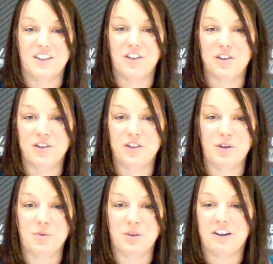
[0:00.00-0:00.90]
You're going
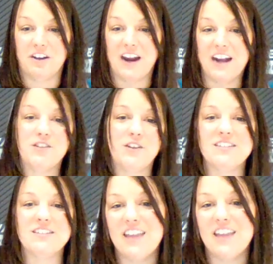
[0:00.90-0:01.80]
to know where you're at, if
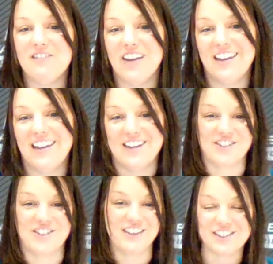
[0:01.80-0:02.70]
you can take that
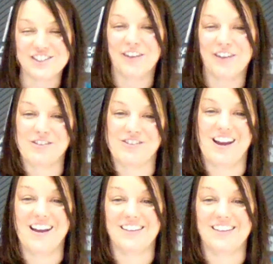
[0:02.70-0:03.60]
vacation this year or
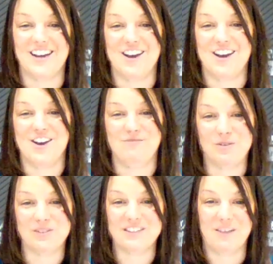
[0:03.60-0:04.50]
not,
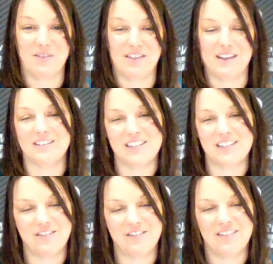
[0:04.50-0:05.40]
those type of things,
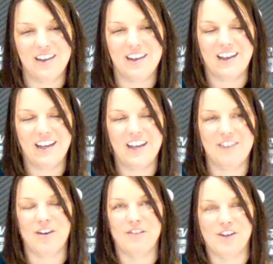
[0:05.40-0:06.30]
if
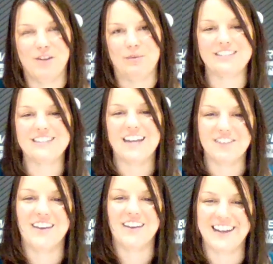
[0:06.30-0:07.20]
our
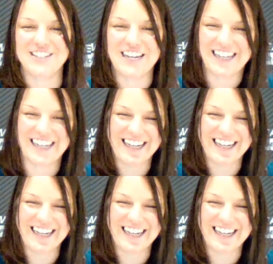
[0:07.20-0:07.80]
farmers take vacation.